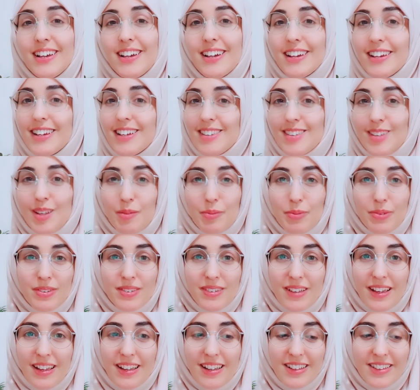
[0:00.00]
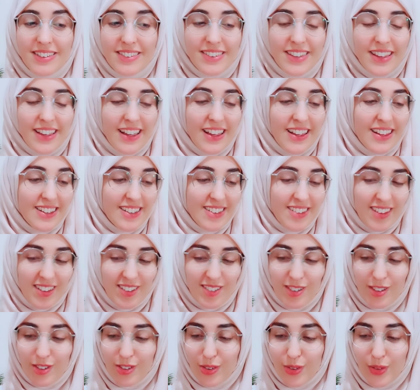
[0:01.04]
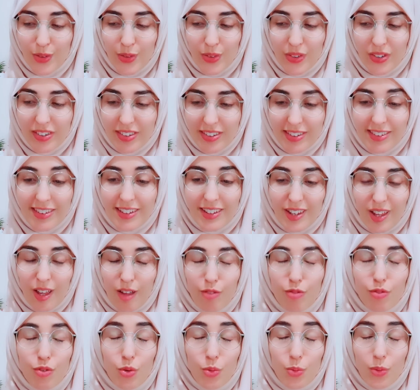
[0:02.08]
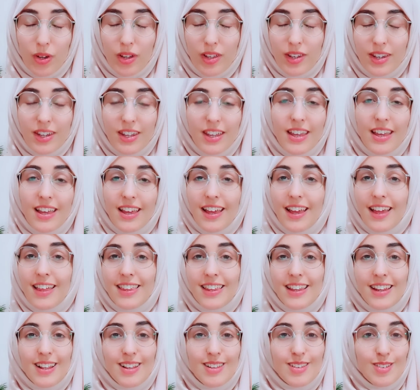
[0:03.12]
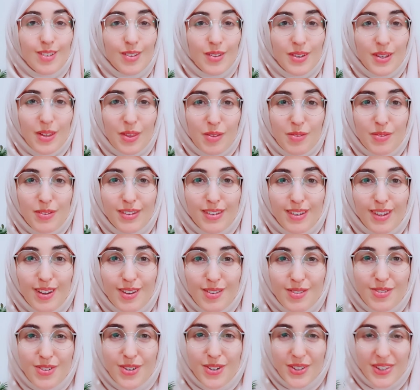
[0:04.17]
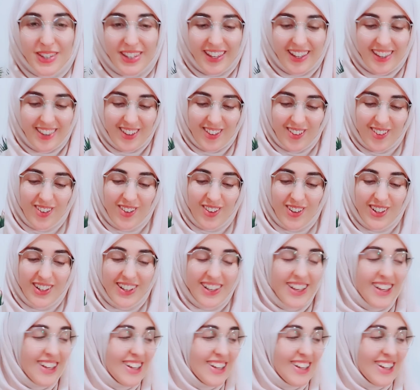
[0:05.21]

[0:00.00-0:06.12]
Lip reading: It's upstairs, and I just thought this is enough for one, and then I'll do another video for the other haul.